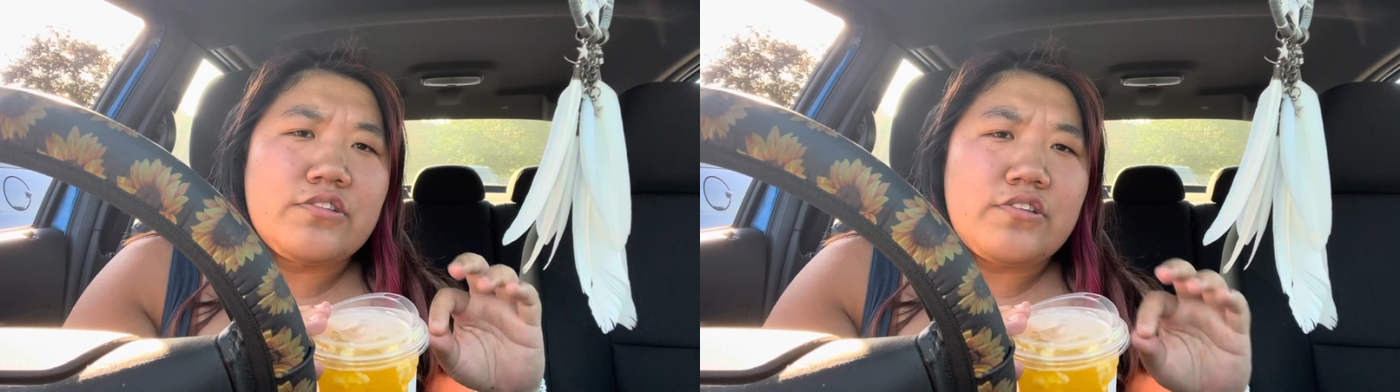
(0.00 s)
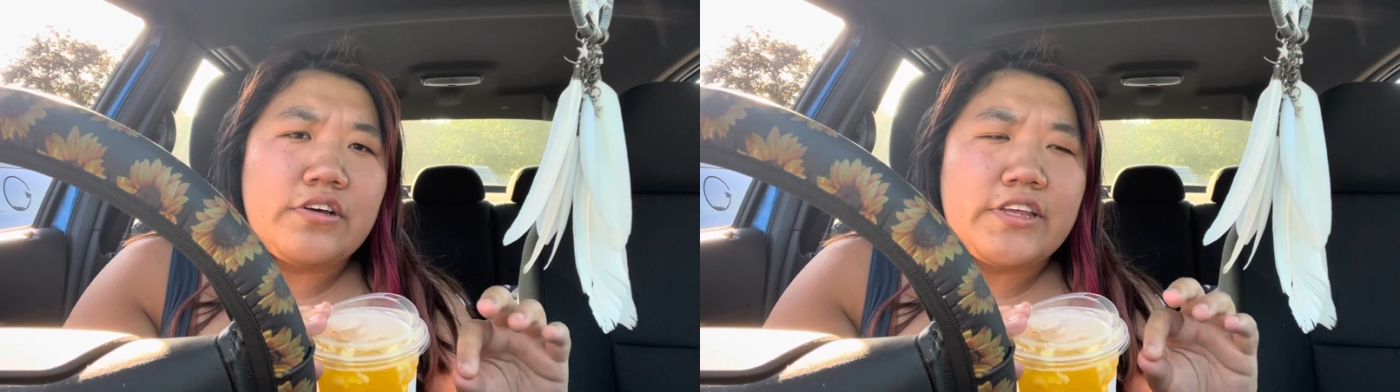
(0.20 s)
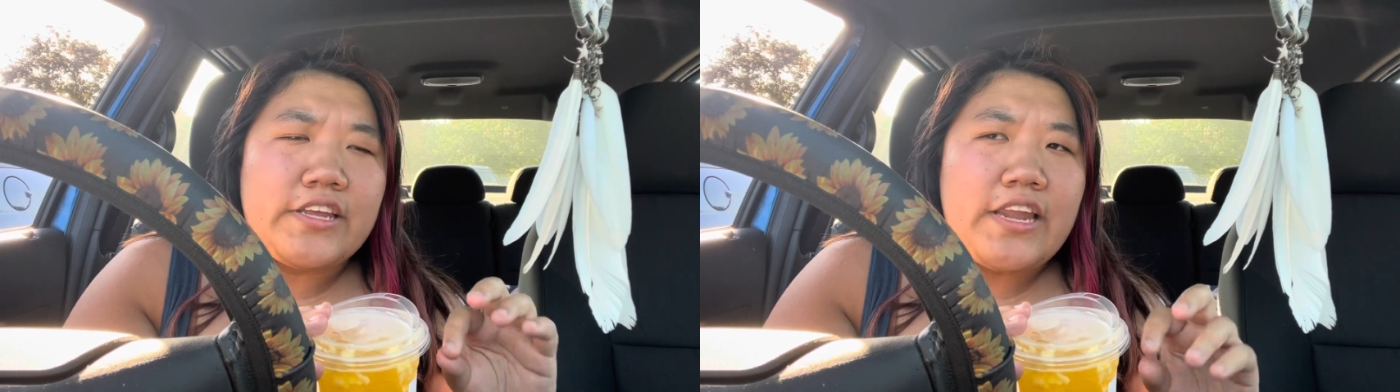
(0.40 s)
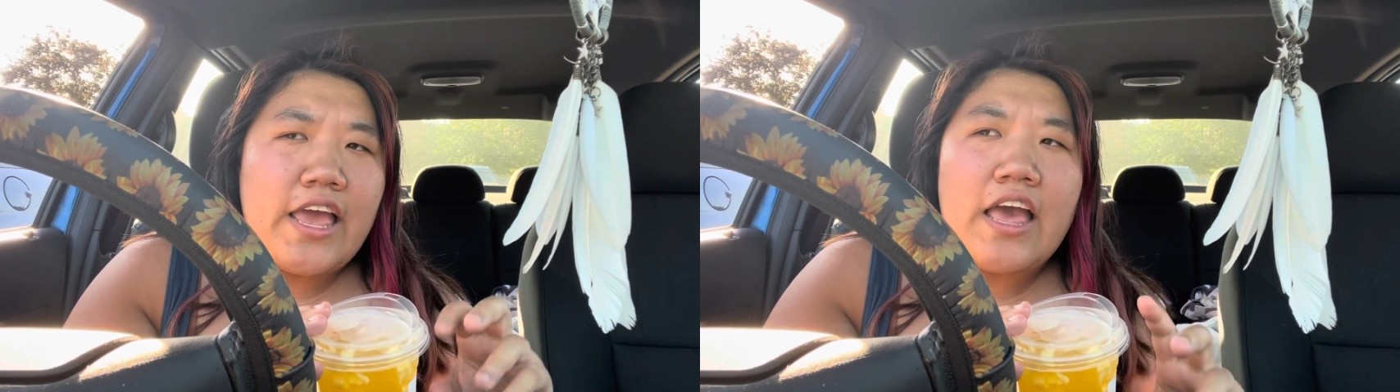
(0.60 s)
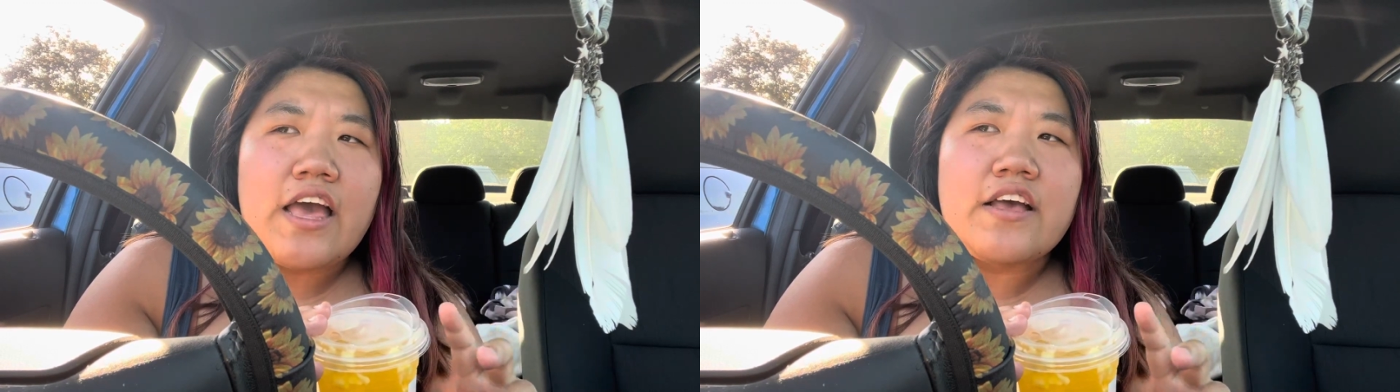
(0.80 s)
Dunkin'
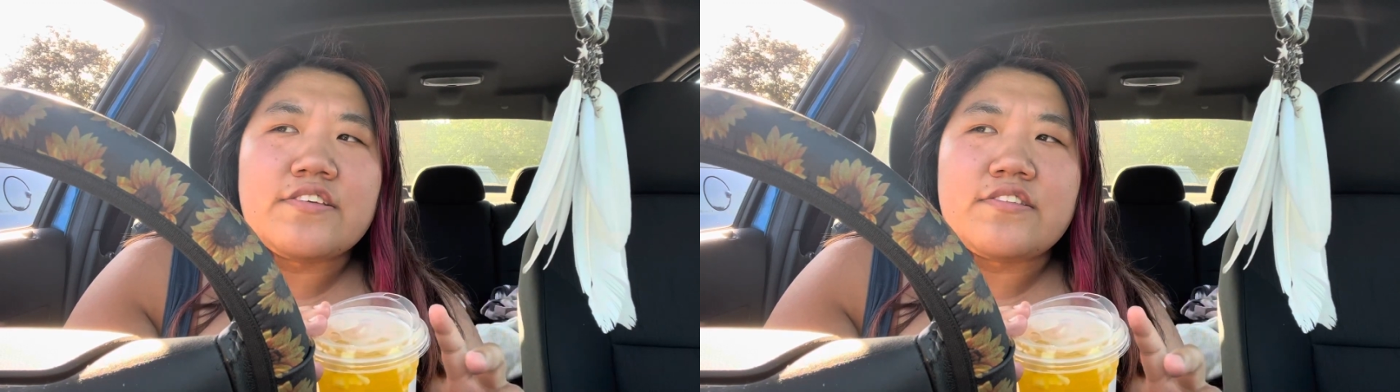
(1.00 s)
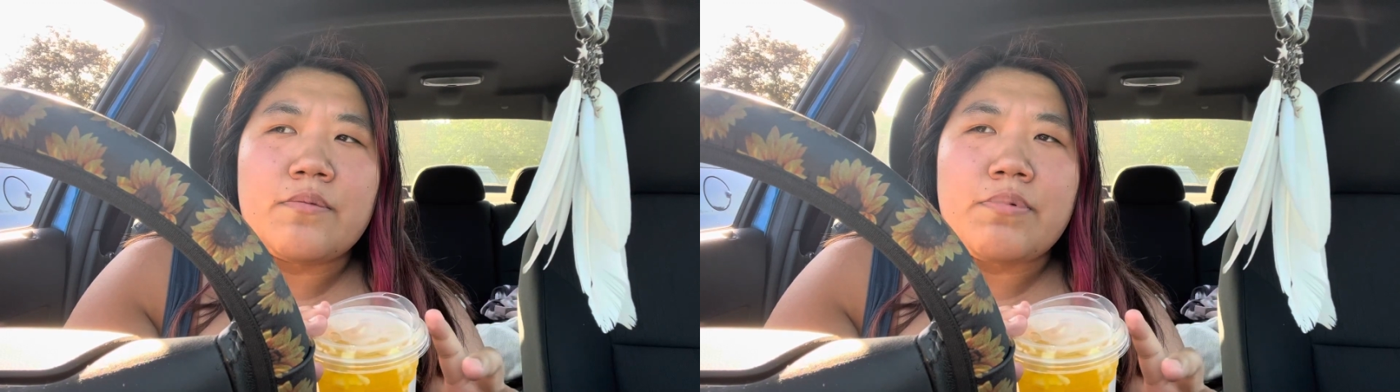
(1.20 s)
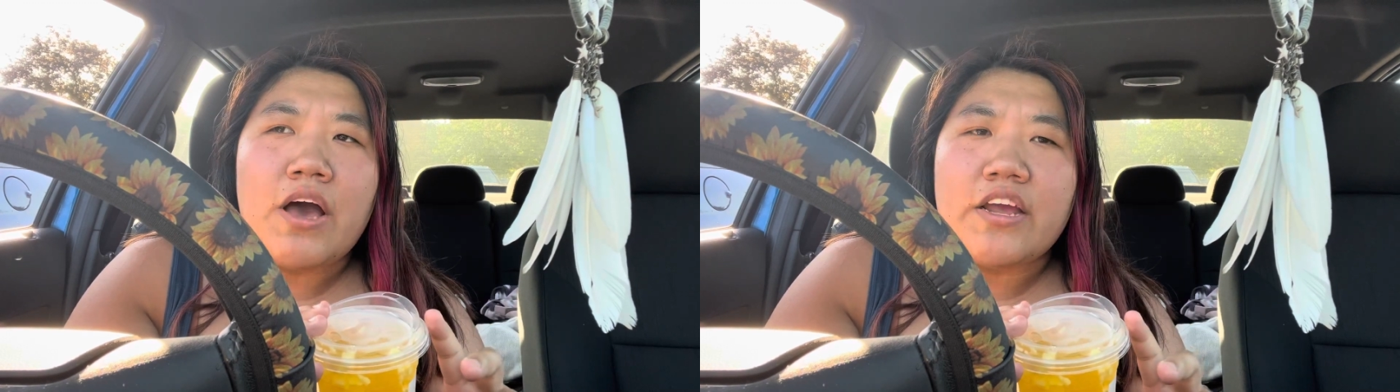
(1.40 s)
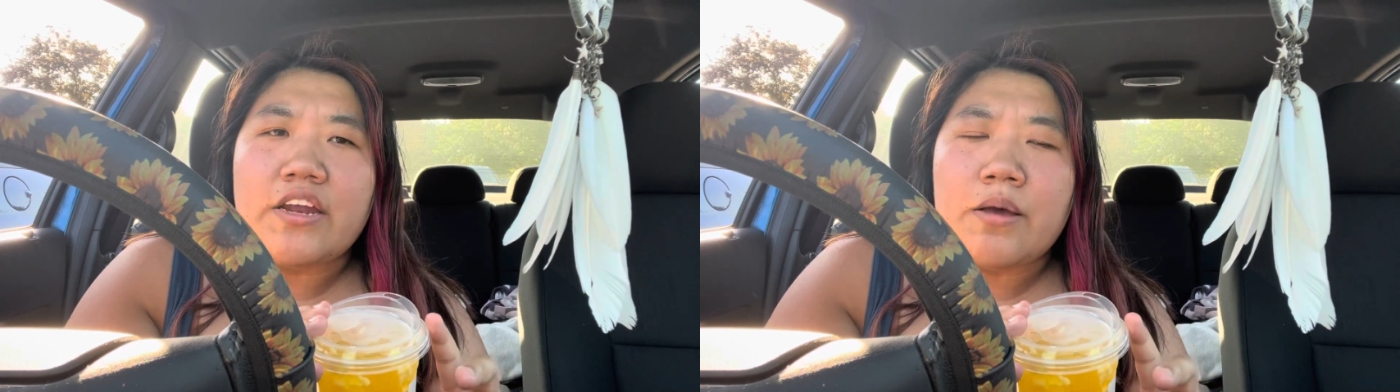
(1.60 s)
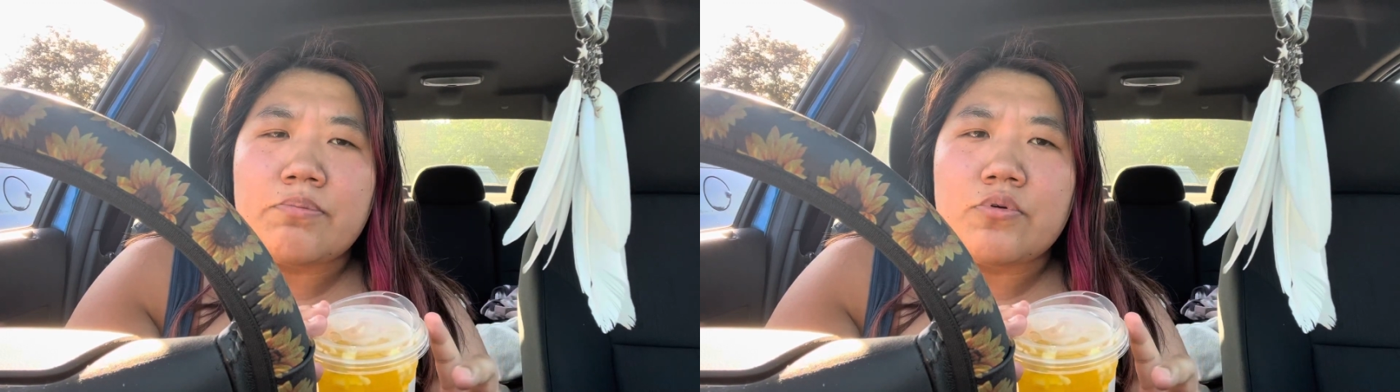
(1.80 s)
has a
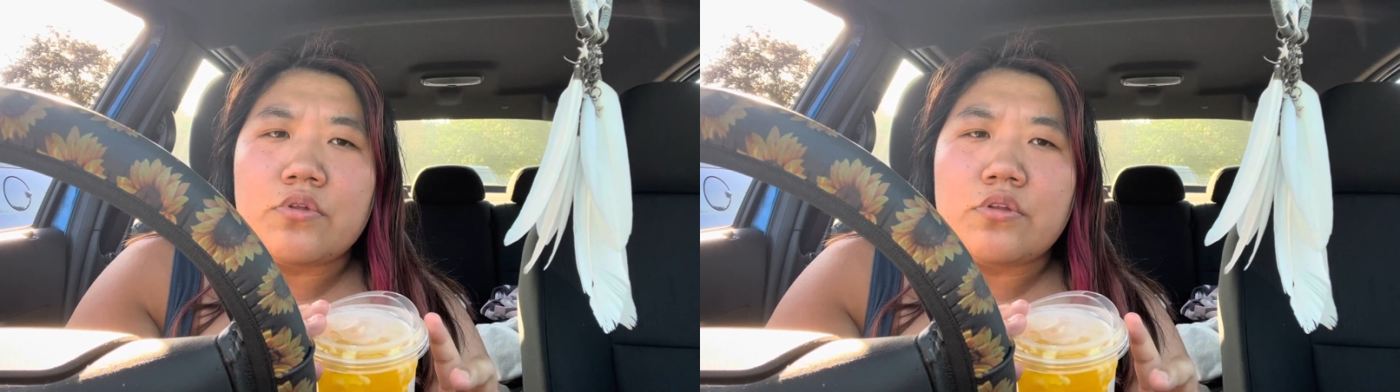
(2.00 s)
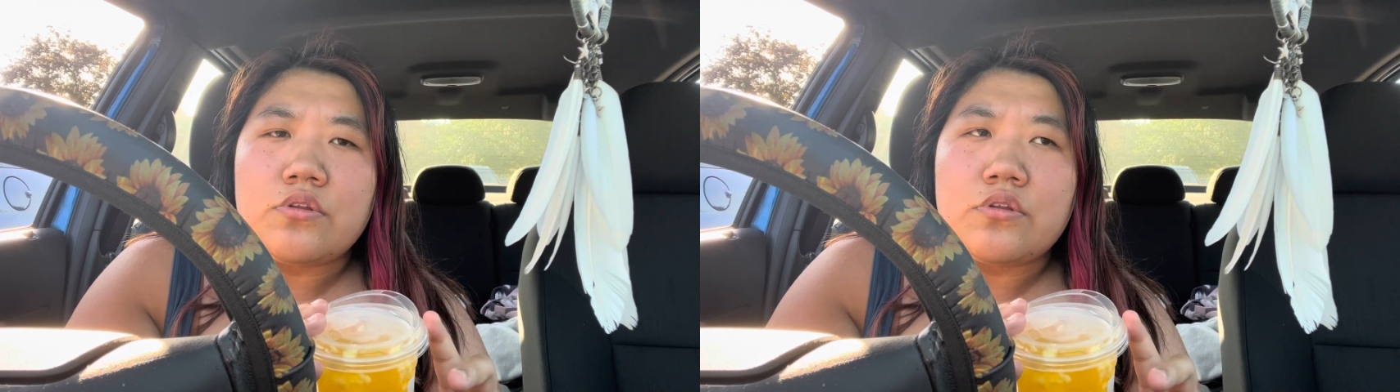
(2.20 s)
pineapple